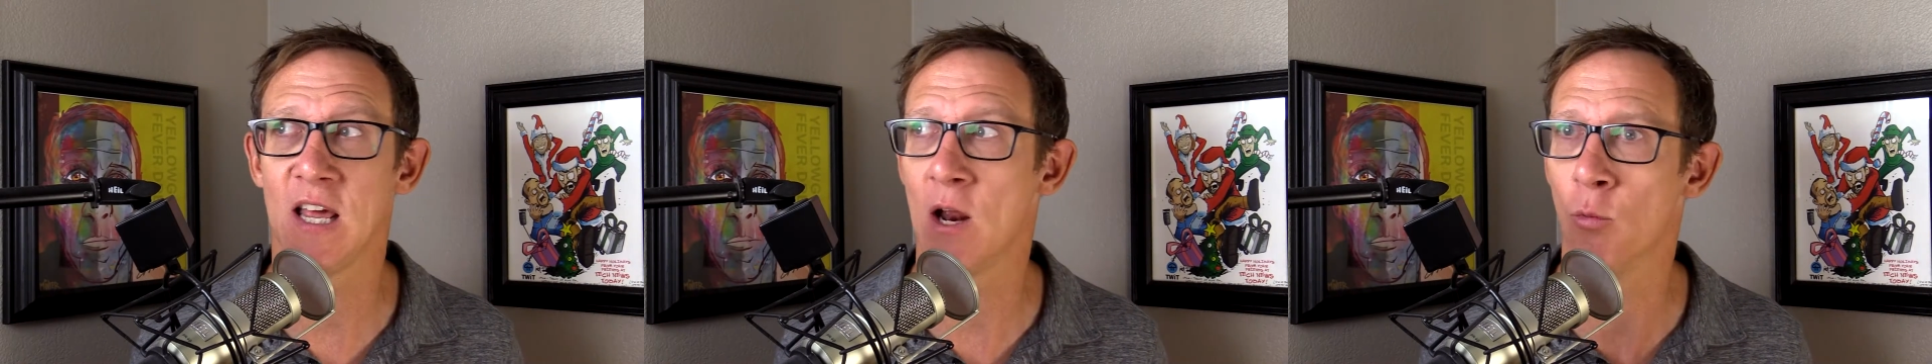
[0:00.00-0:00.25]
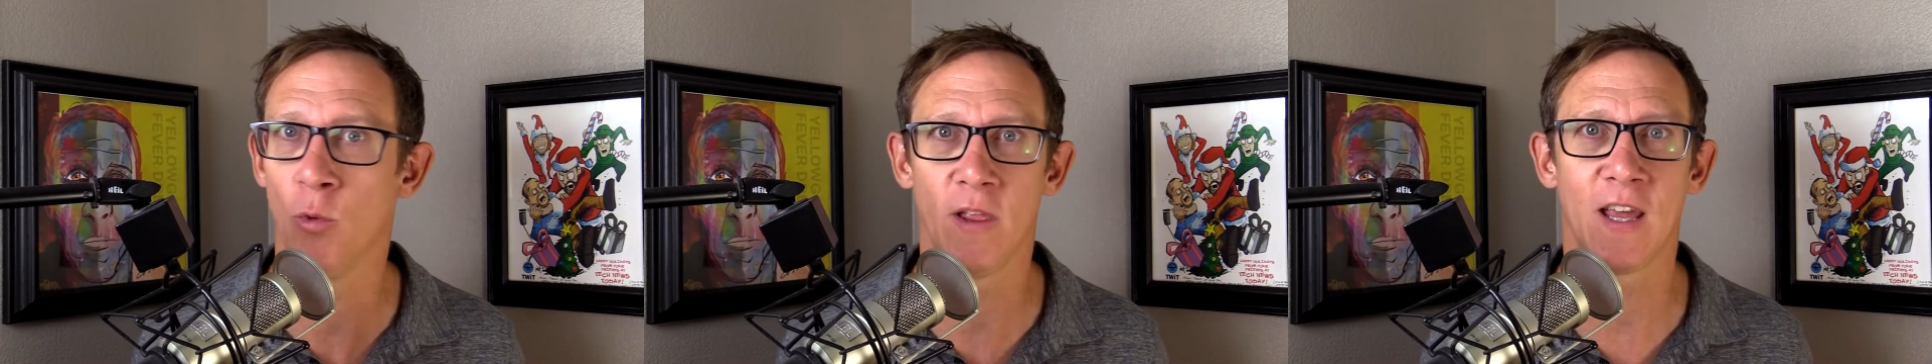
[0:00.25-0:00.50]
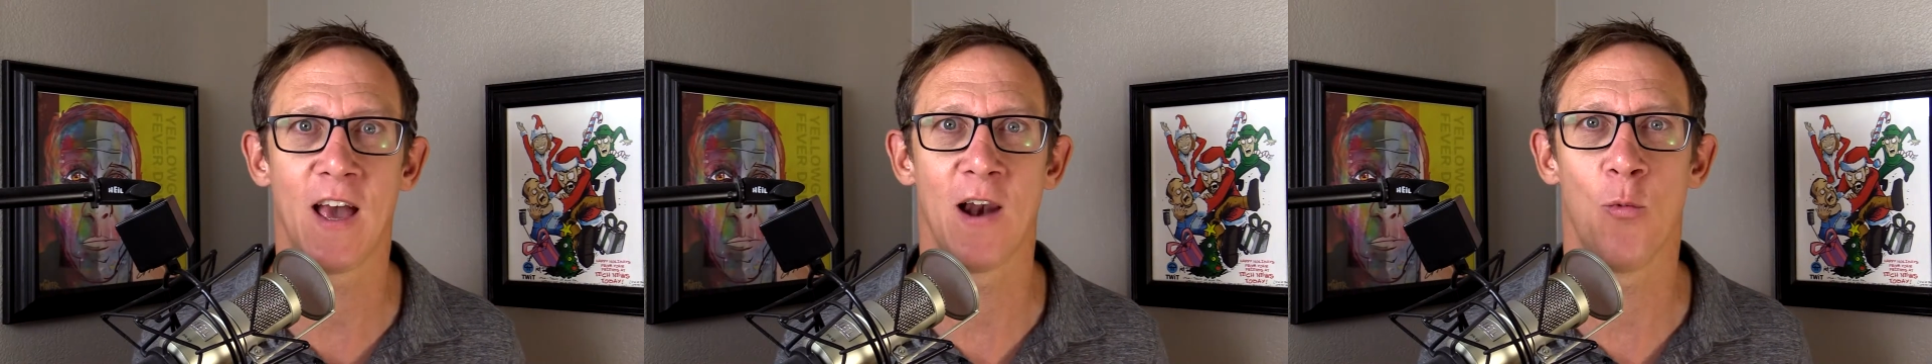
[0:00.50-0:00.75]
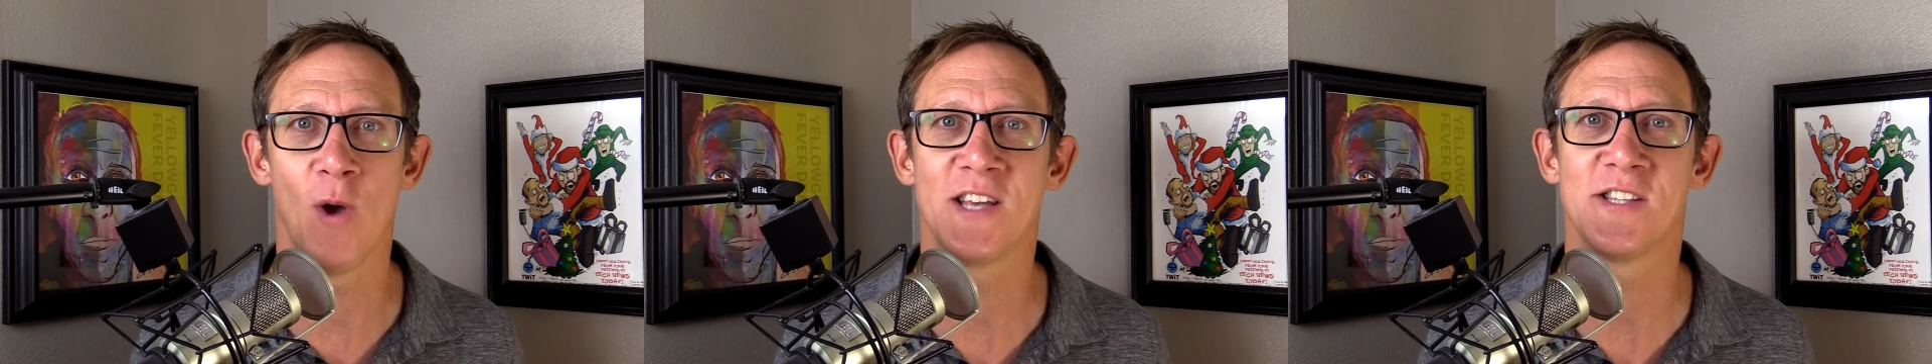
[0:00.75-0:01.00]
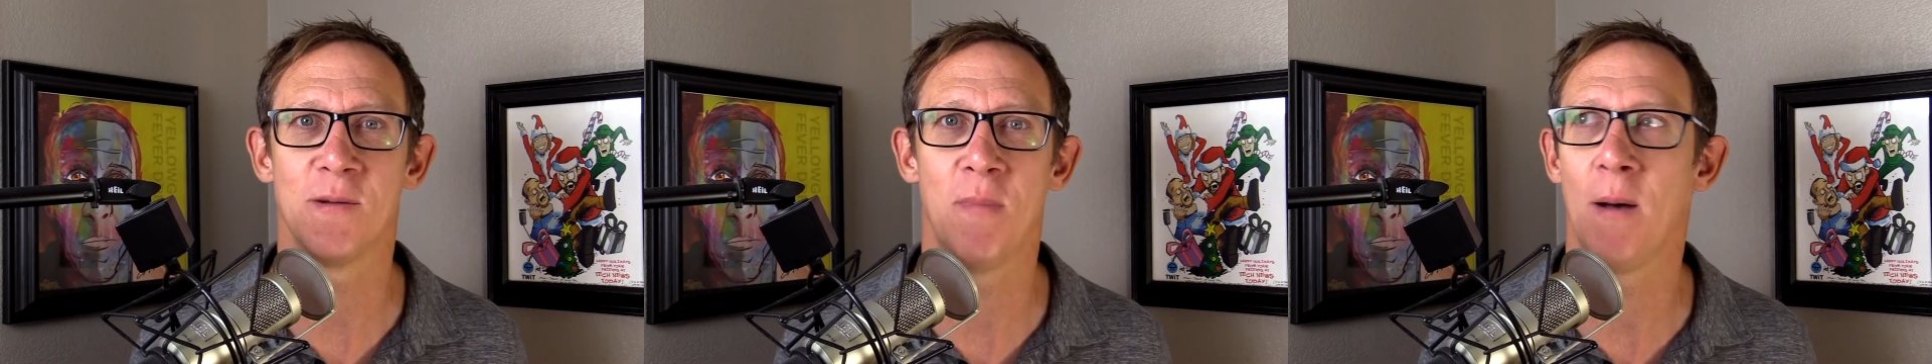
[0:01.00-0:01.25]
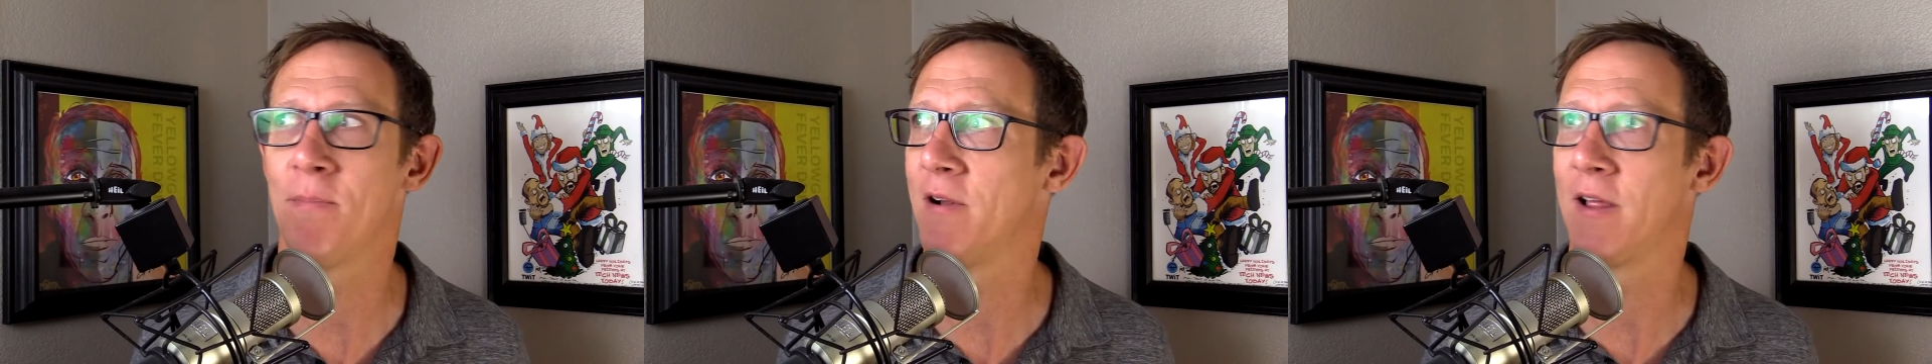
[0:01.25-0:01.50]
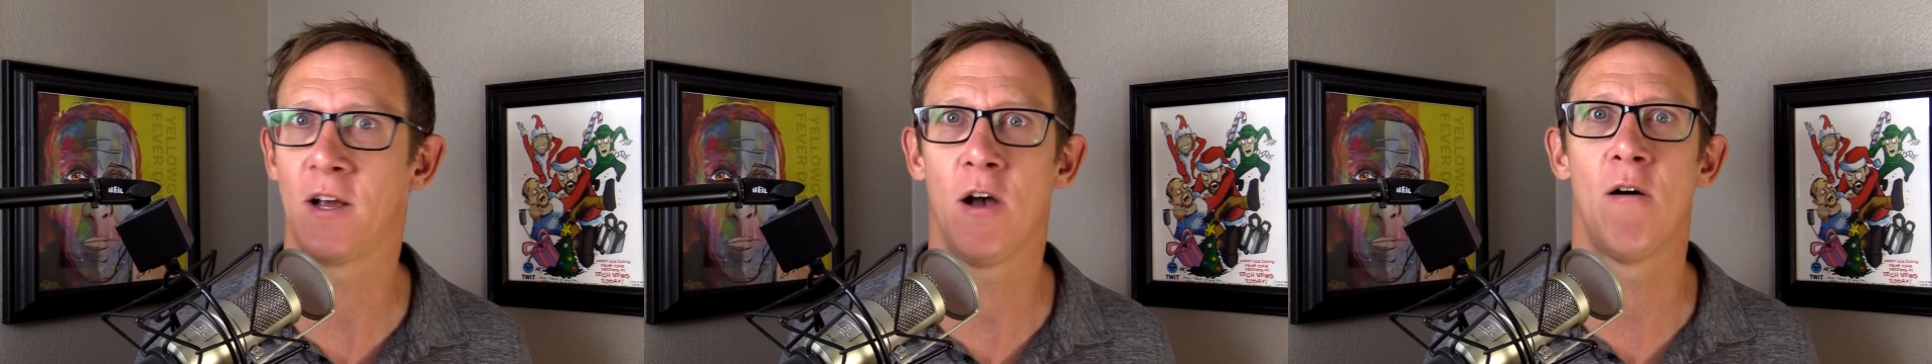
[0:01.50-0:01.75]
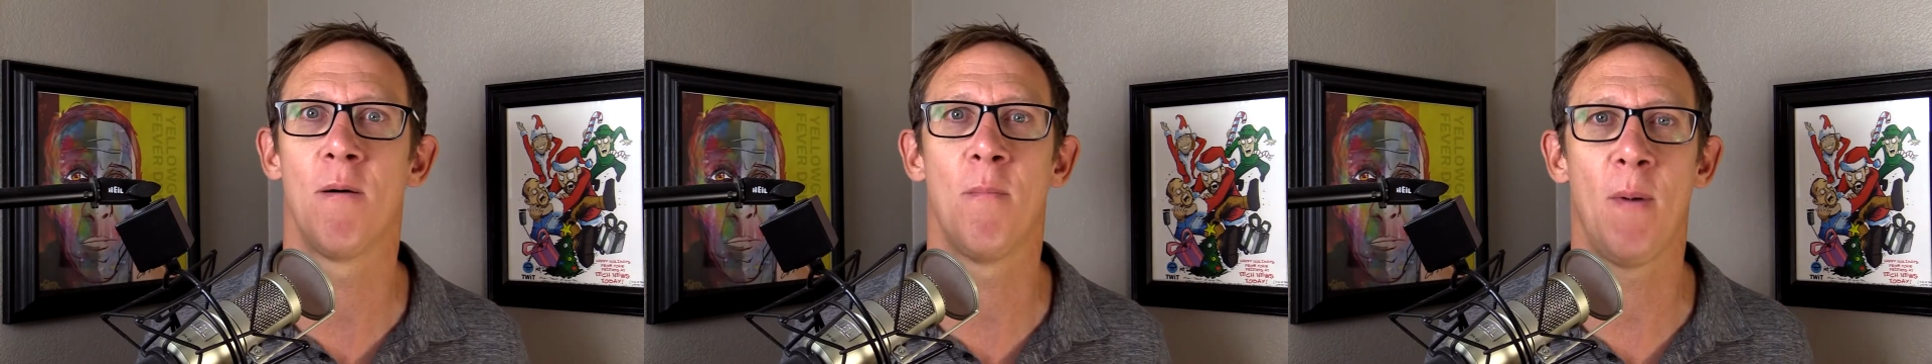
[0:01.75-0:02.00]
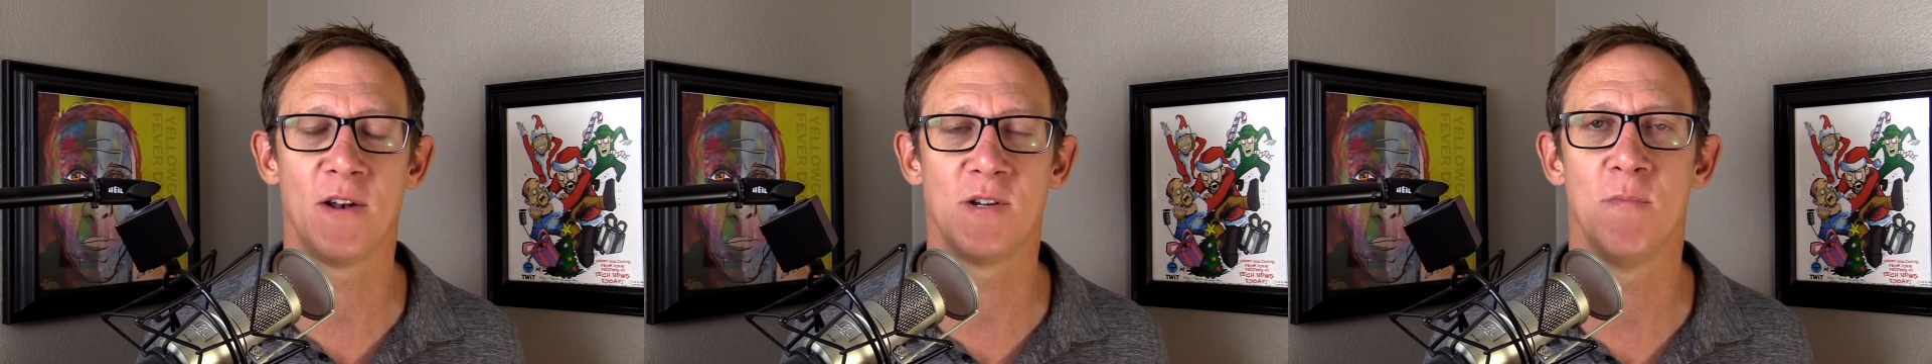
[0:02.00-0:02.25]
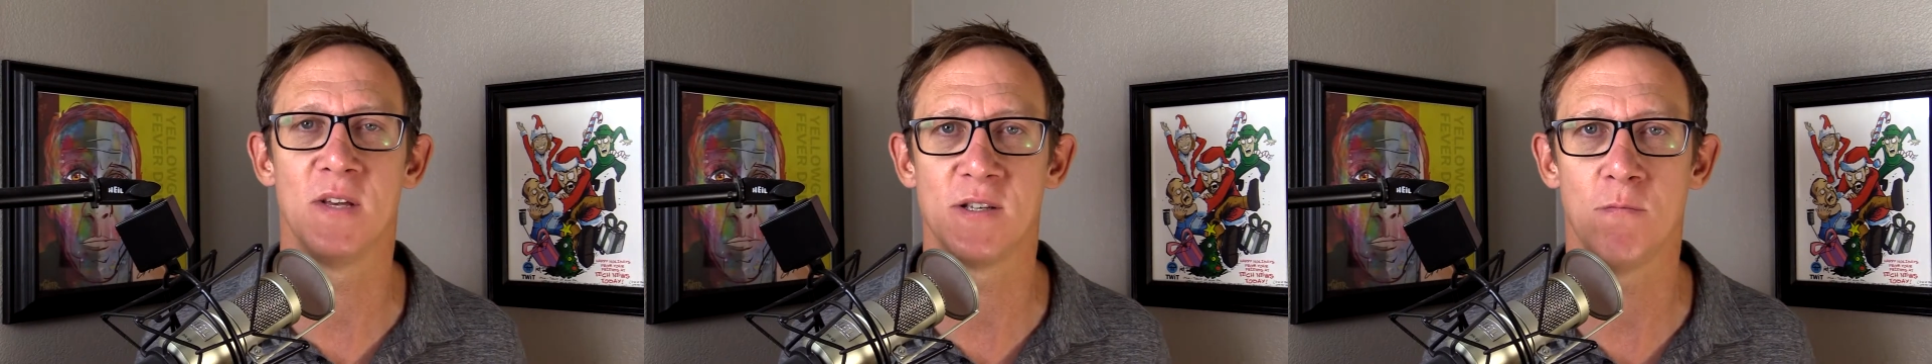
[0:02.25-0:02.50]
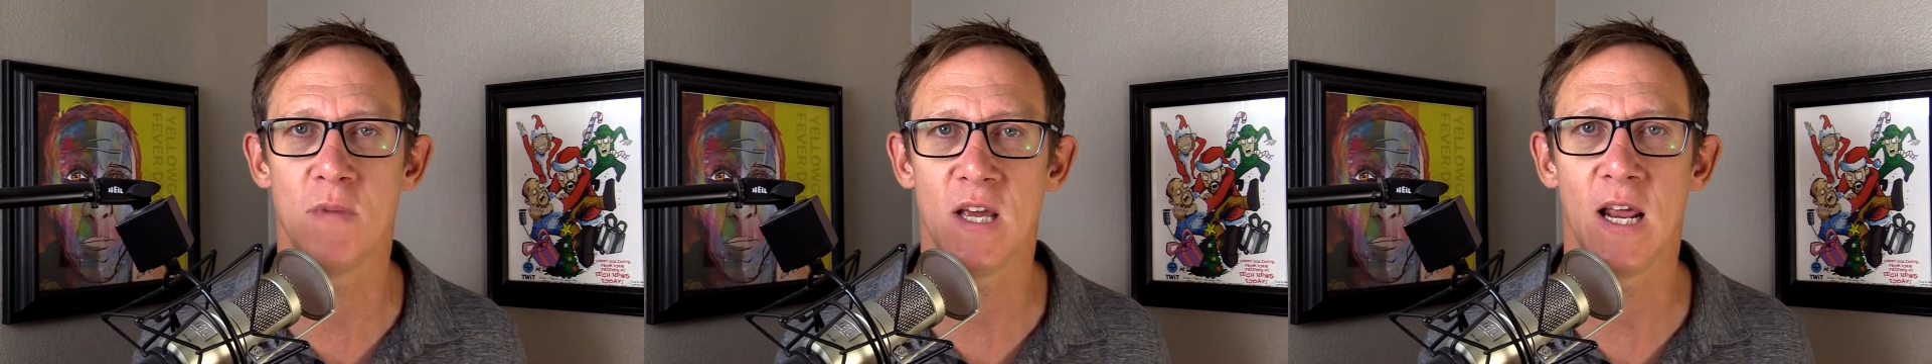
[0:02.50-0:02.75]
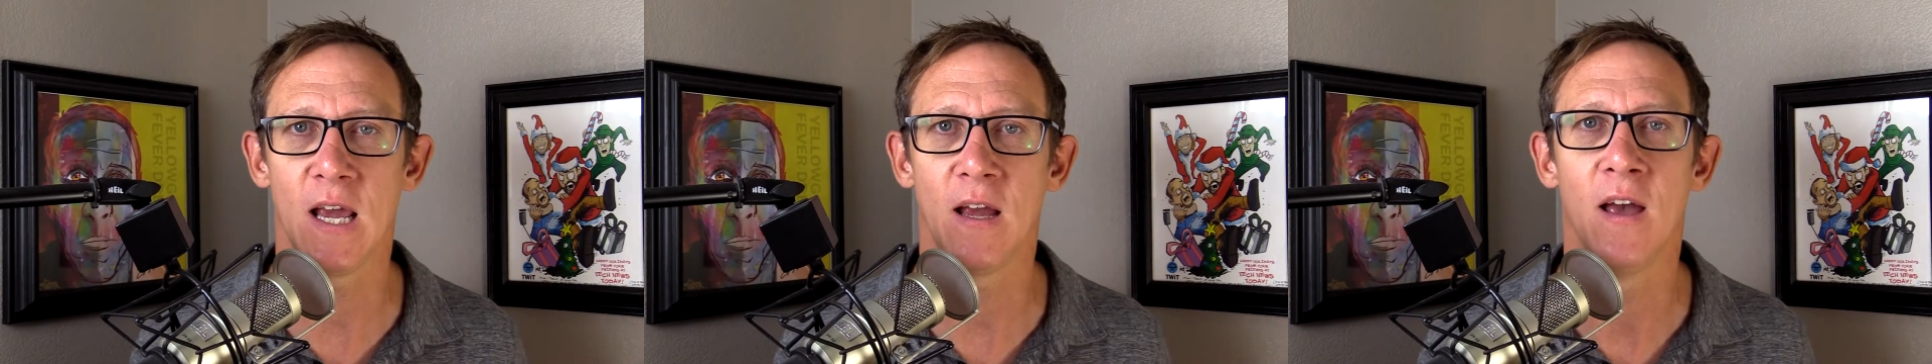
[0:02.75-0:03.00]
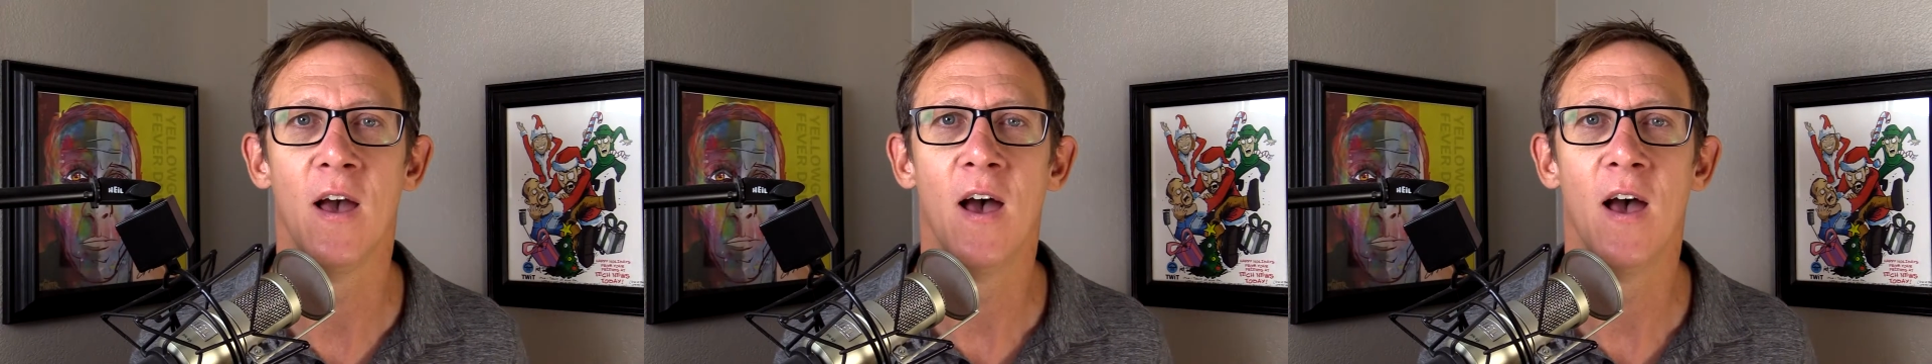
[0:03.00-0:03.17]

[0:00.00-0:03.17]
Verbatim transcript: It really kind of wakes them up. They're like, oh, I'm about to miss a meeting.